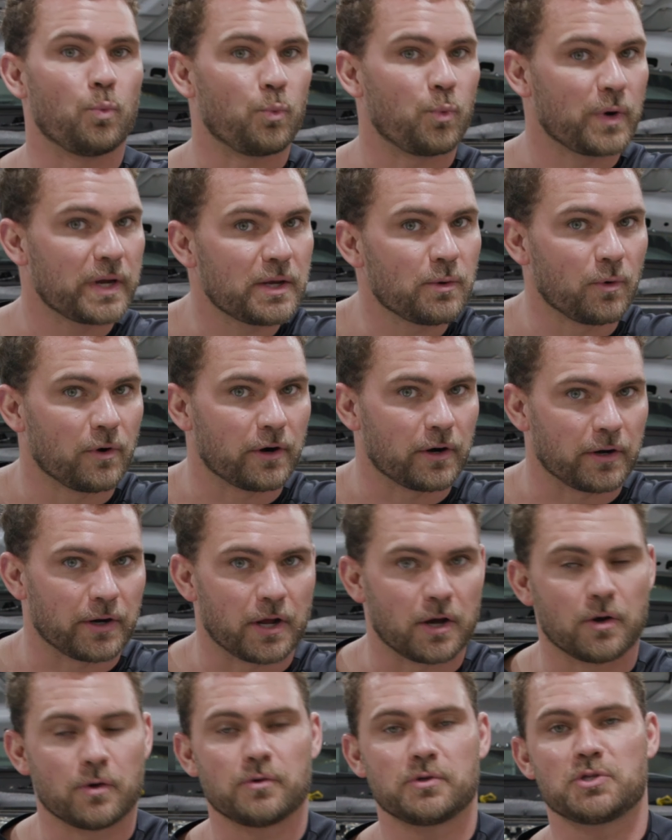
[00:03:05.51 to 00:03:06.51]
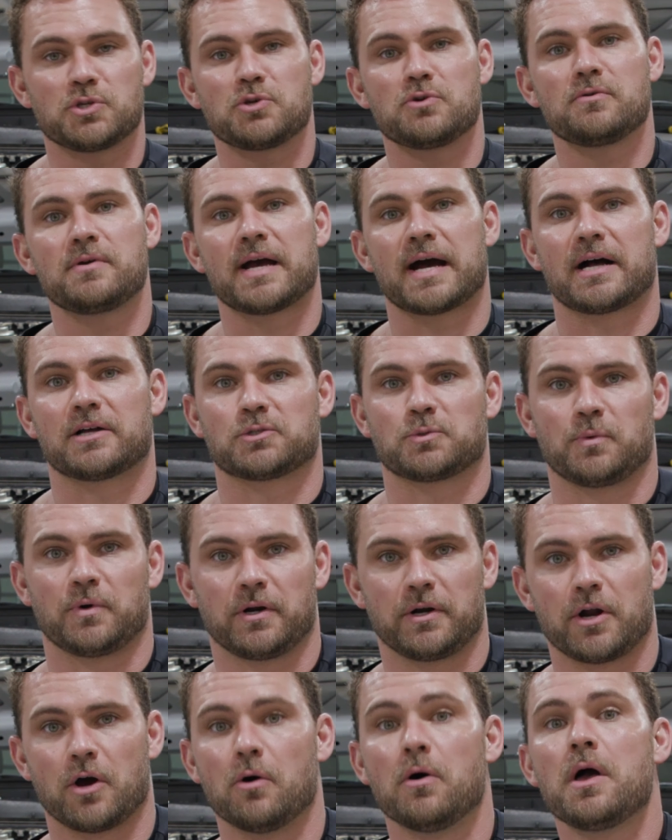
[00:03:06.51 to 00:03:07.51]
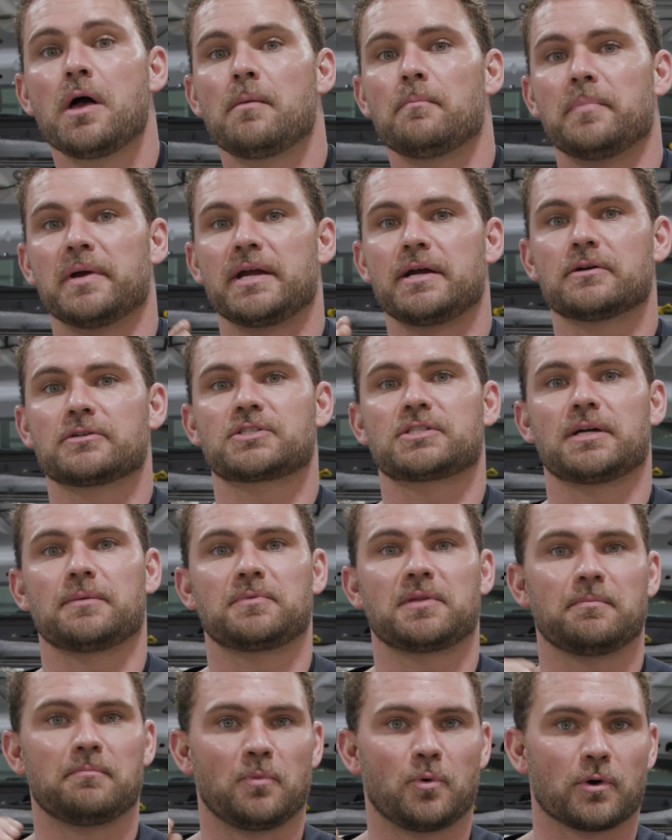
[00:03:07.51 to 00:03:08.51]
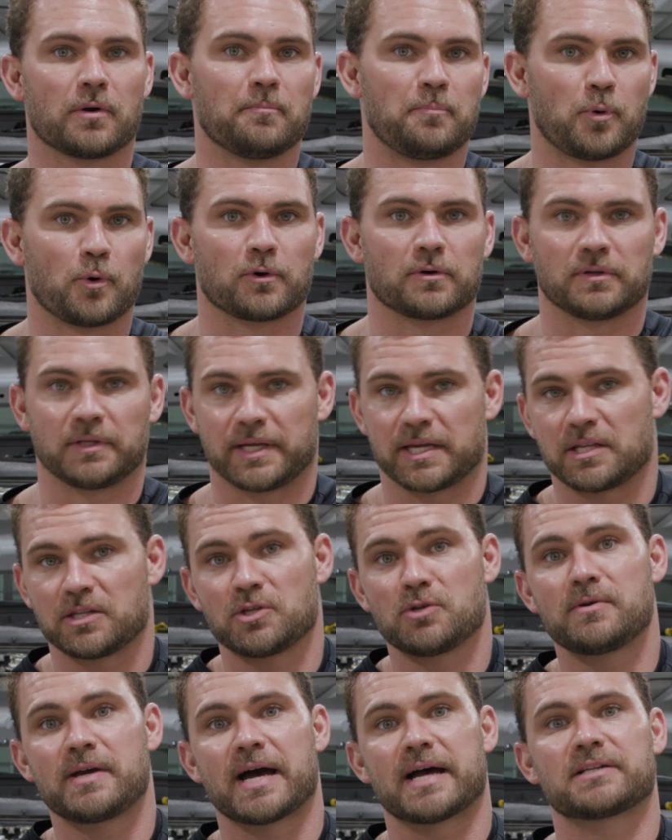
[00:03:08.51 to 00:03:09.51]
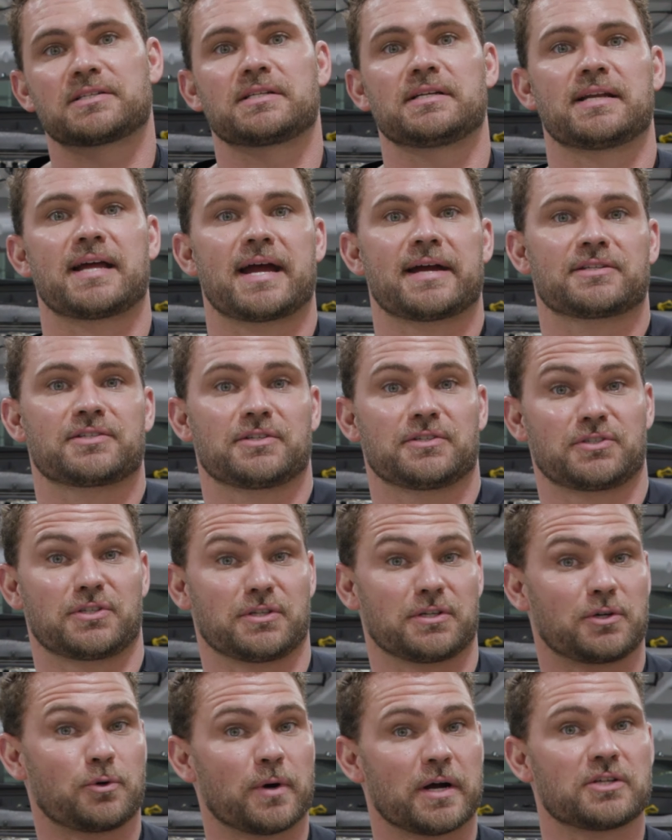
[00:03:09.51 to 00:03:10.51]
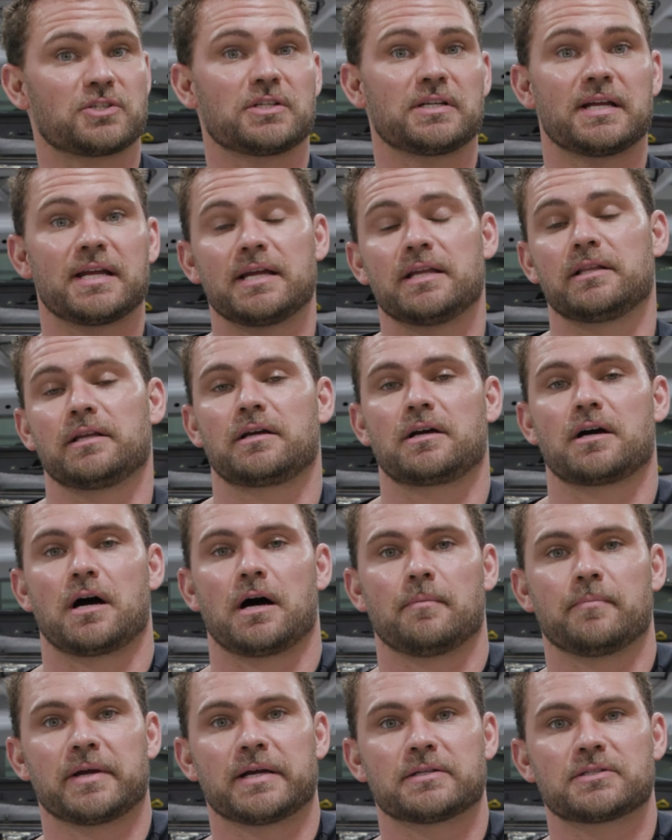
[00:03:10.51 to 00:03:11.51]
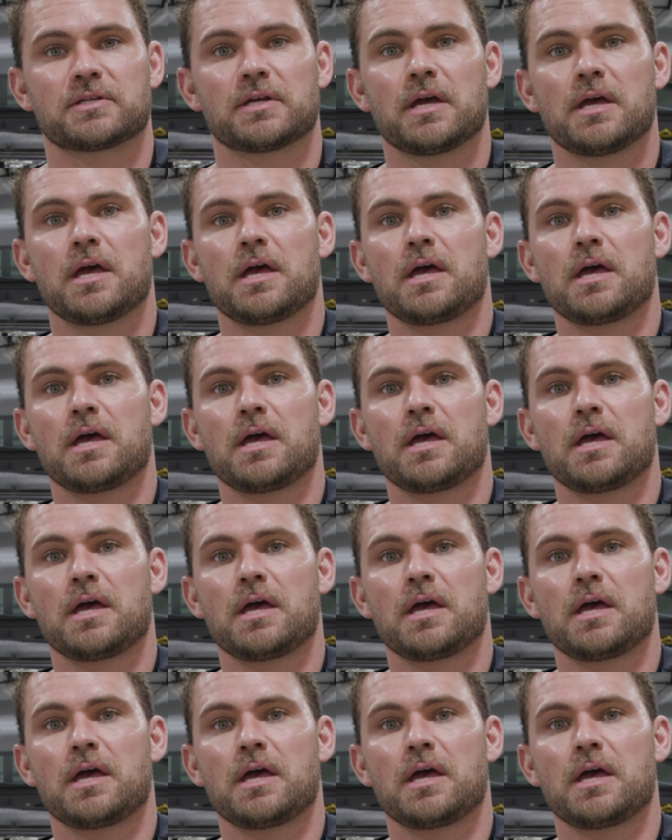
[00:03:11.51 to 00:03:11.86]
We want to know, you guys want to know, but here's something more importantly, and you guys can ask us a question in the comments.